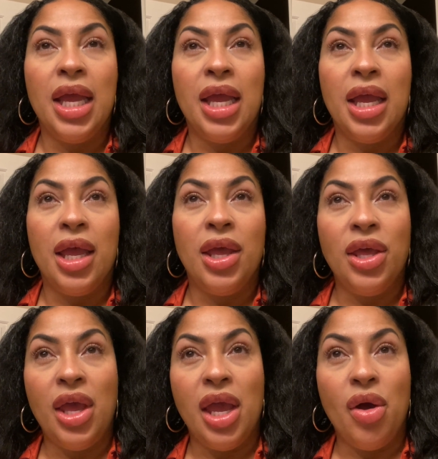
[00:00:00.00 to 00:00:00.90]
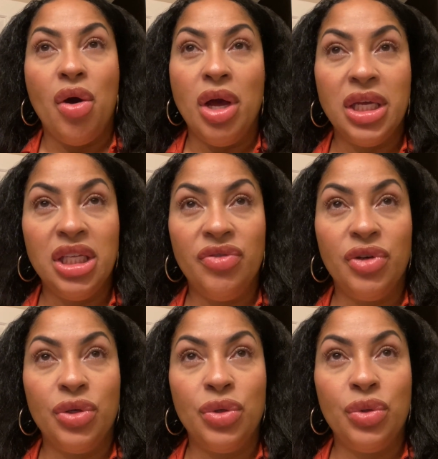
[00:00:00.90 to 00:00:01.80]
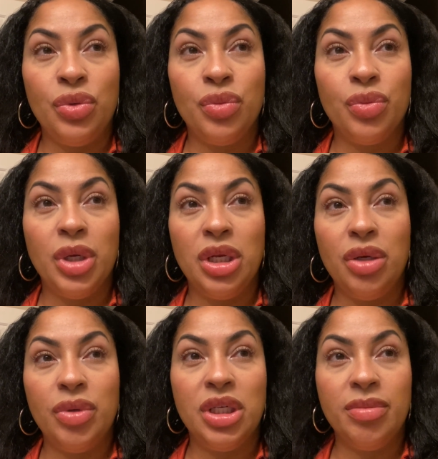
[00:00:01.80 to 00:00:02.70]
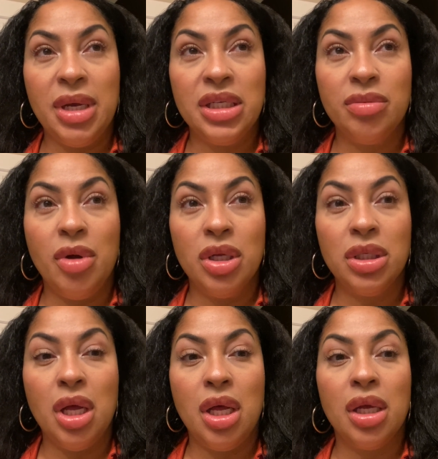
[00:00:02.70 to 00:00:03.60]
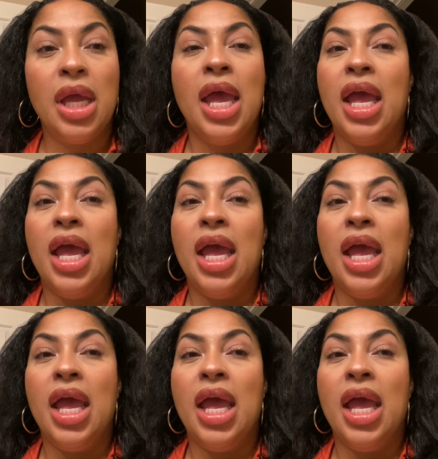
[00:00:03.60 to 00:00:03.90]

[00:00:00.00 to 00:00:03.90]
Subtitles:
And he ate all his food, and then we just made small talk.